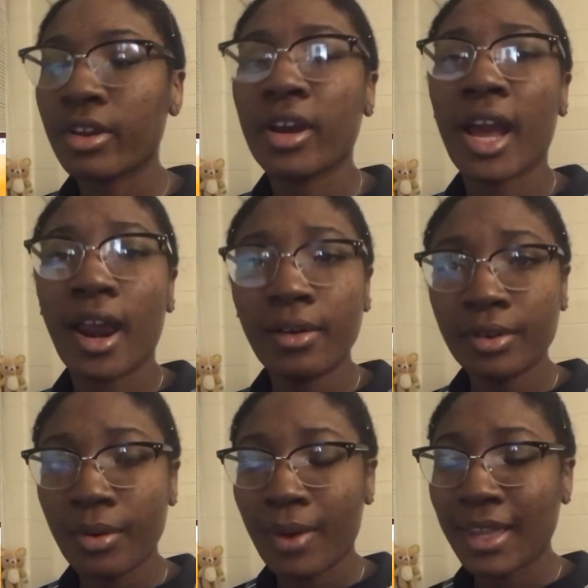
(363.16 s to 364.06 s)
her. I don't
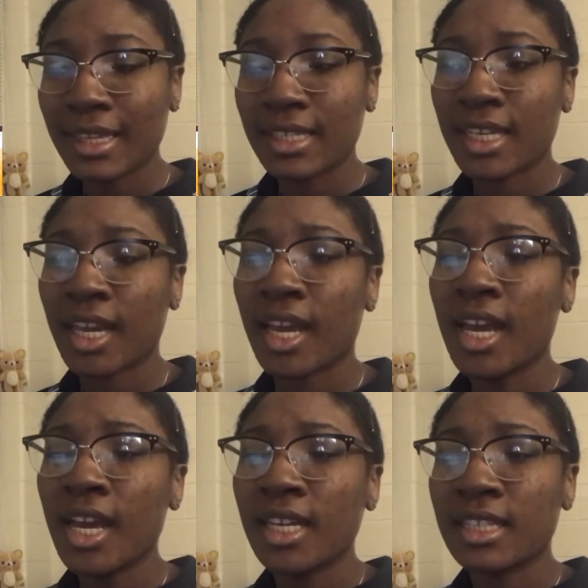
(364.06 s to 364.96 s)
know why they say
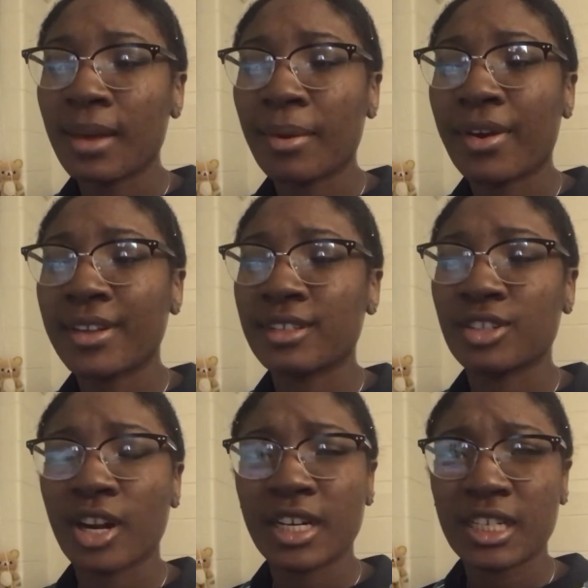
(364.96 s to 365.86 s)
Sam Ho has
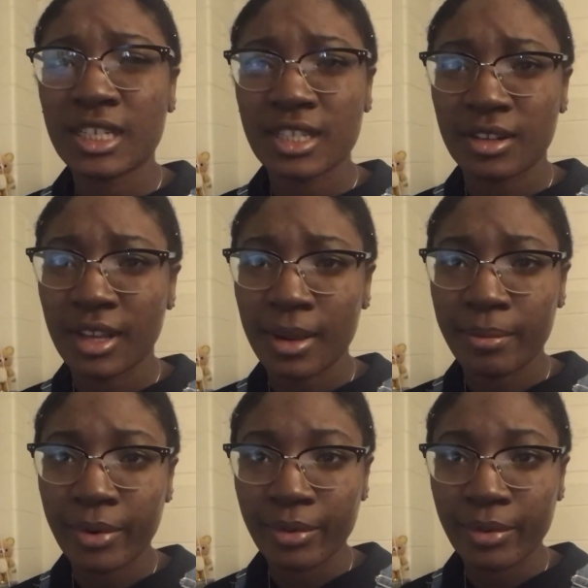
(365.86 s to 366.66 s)
attractions to the emperor,